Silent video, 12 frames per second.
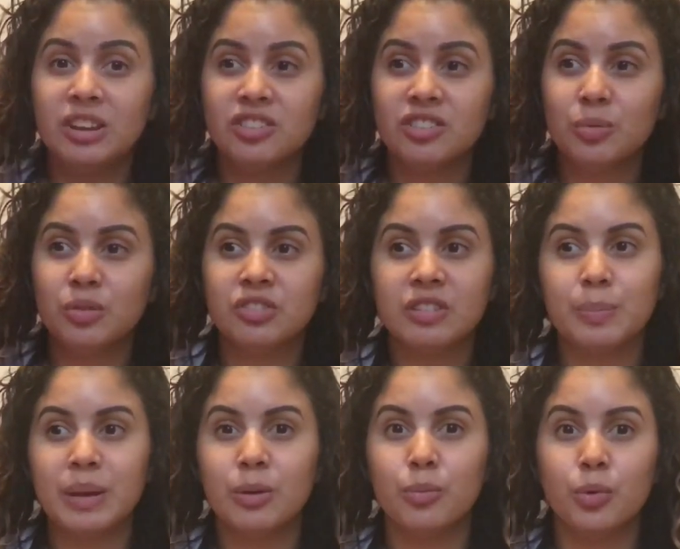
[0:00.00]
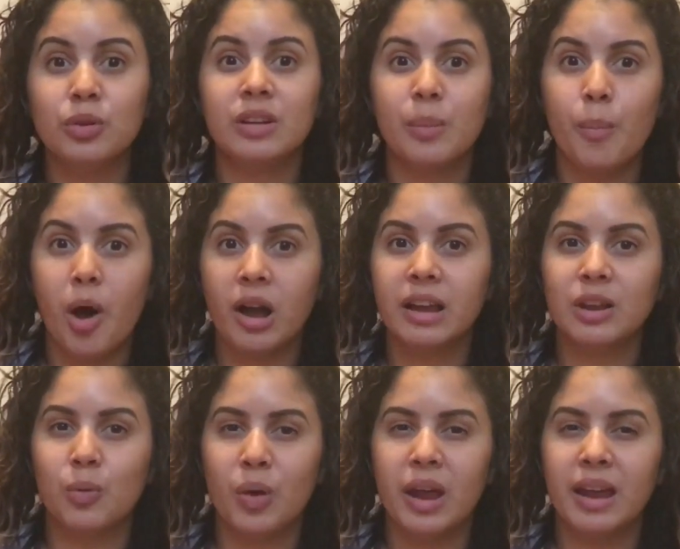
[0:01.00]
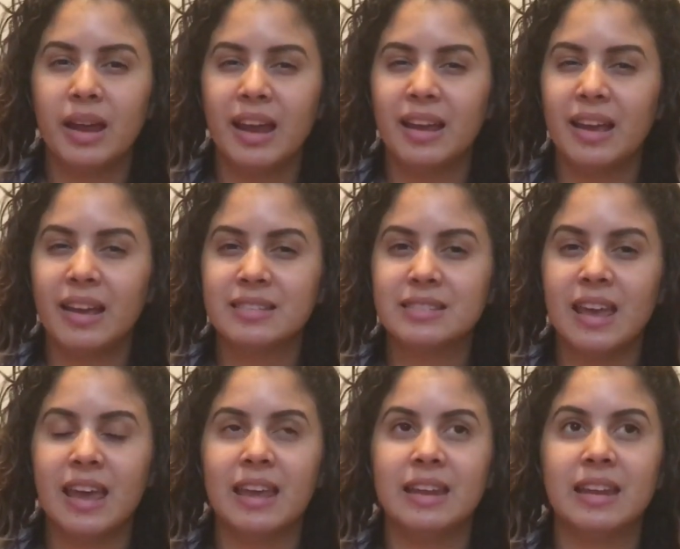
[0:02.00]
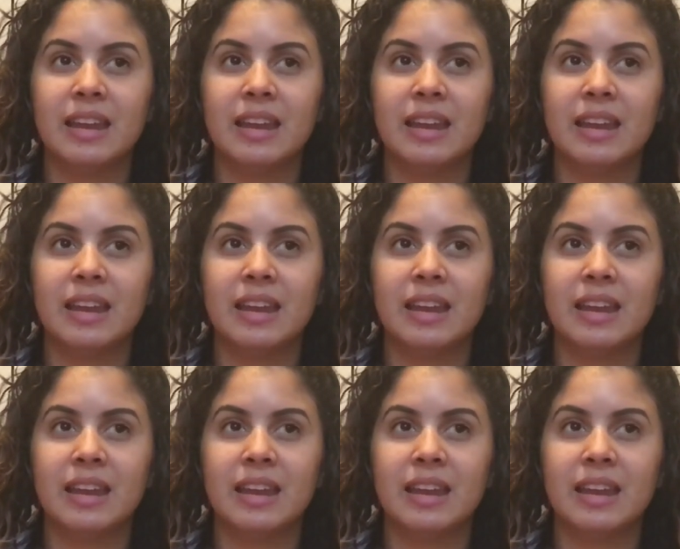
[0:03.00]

She was just being rude in a mocking way, I guess. And